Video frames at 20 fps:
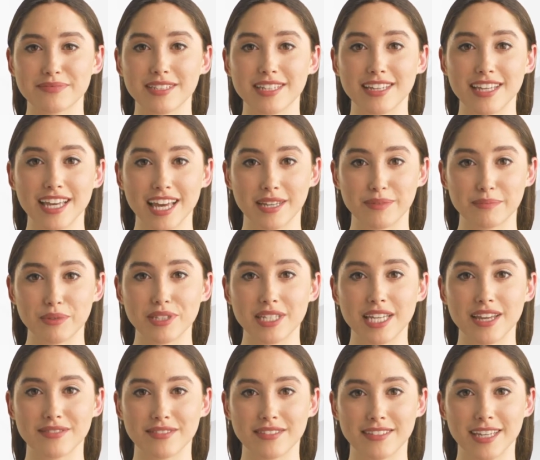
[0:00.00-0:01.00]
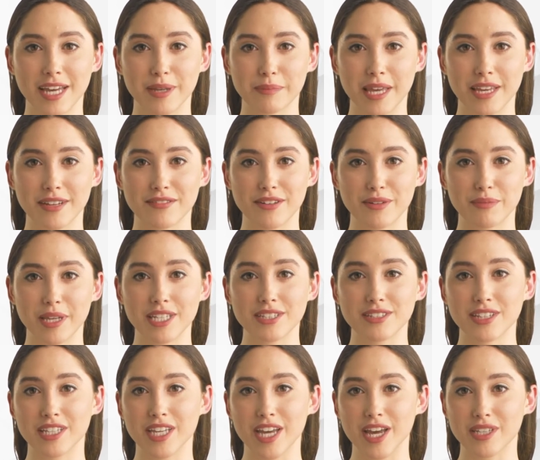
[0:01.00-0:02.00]
Today, we'll give some
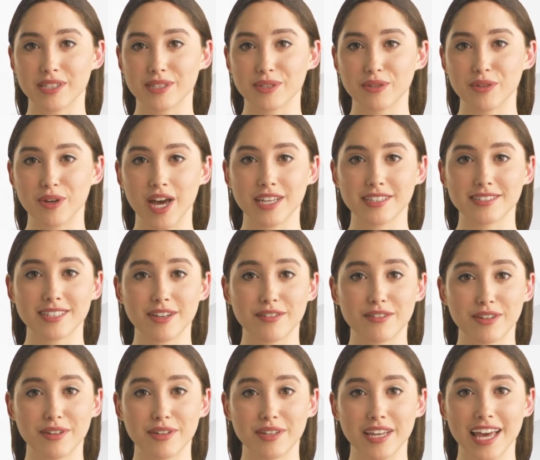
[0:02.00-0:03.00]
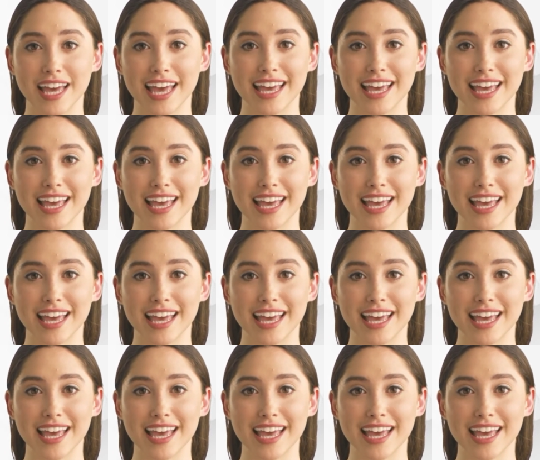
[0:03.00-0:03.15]
information on crossover